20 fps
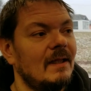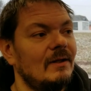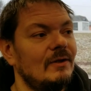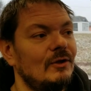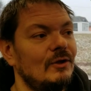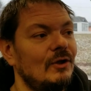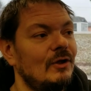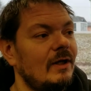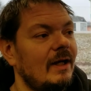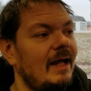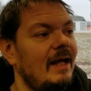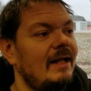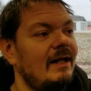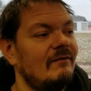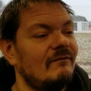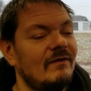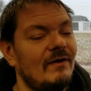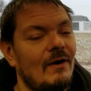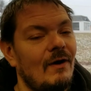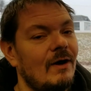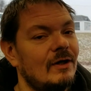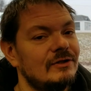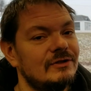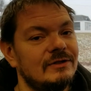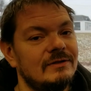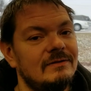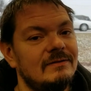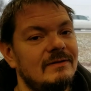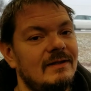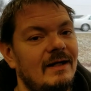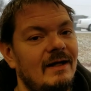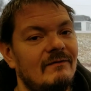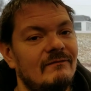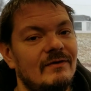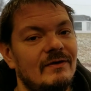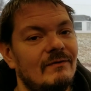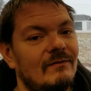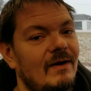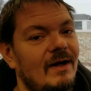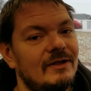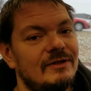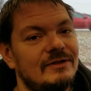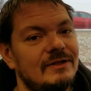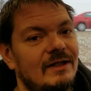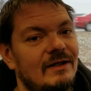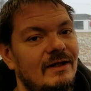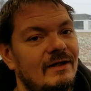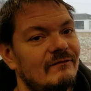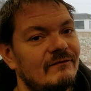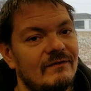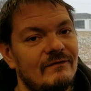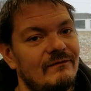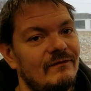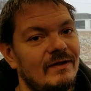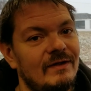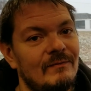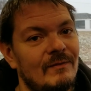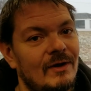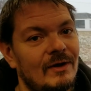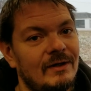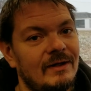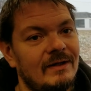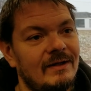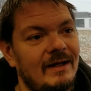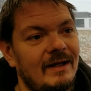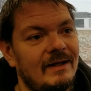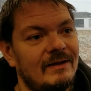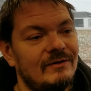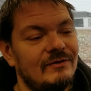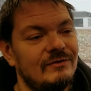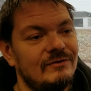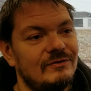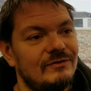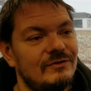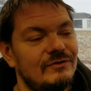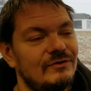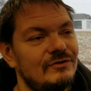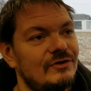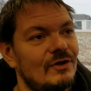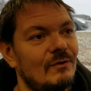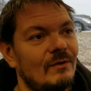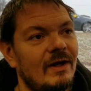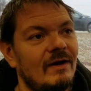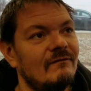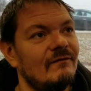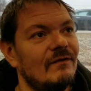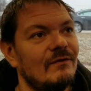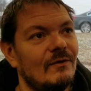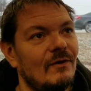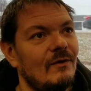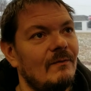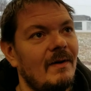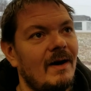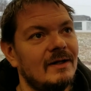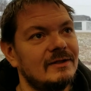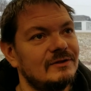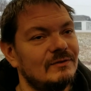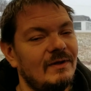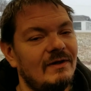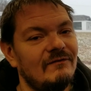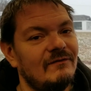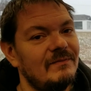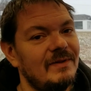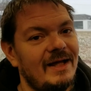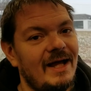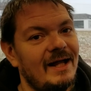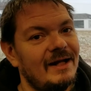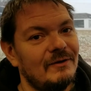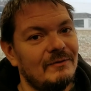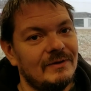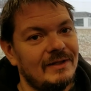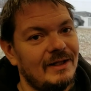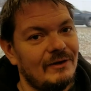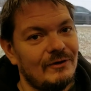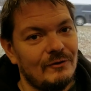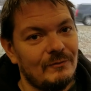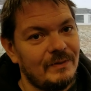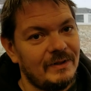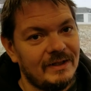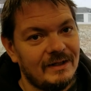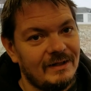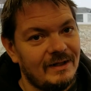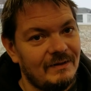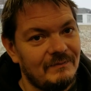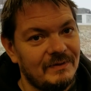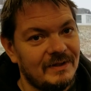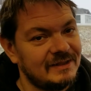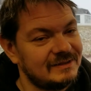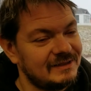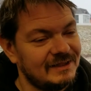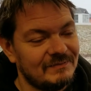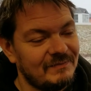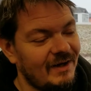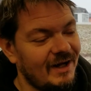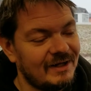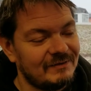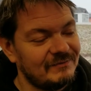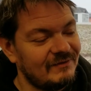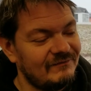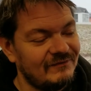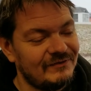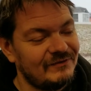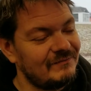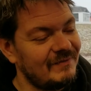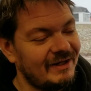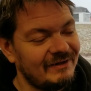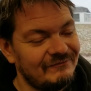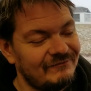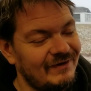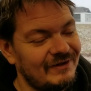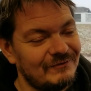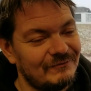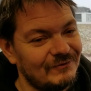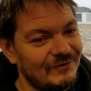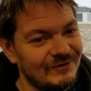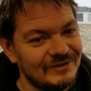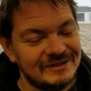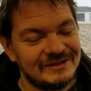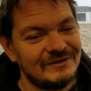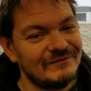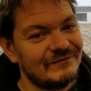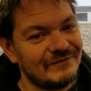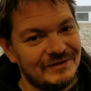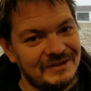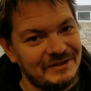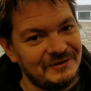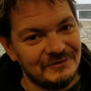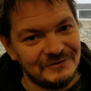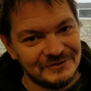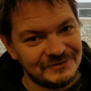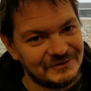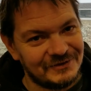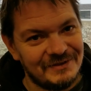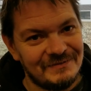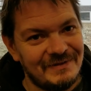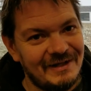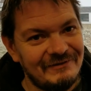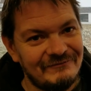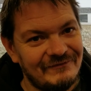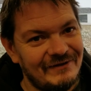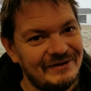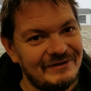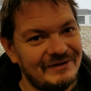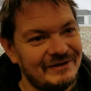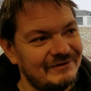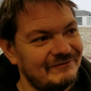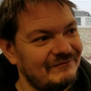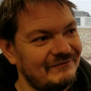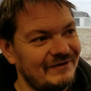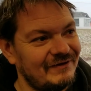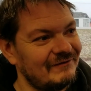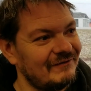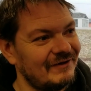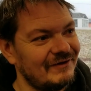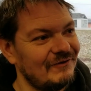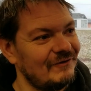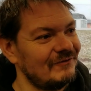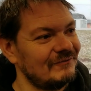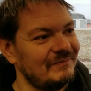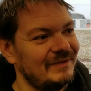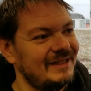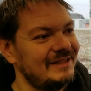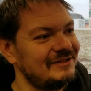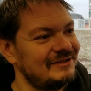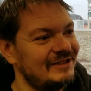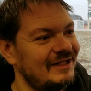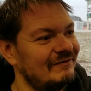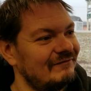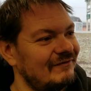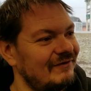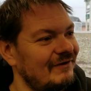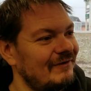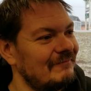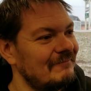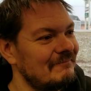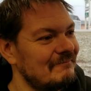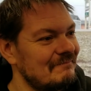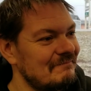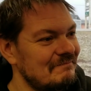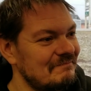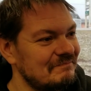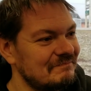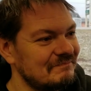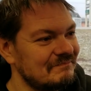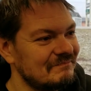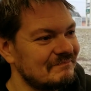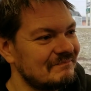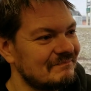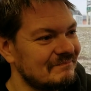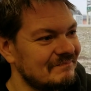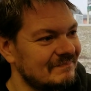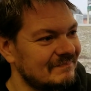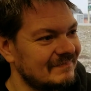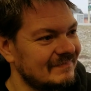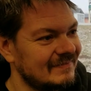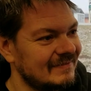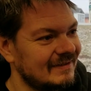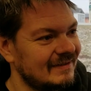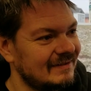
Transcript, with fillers: look at every auction, every garage sale, every flea market, and don't ever throw a box away from the attic without opening it up. Because in the bottom of it, you might find a roll of silver eagles or you might find a Confederate gold piece. You never know. Well, so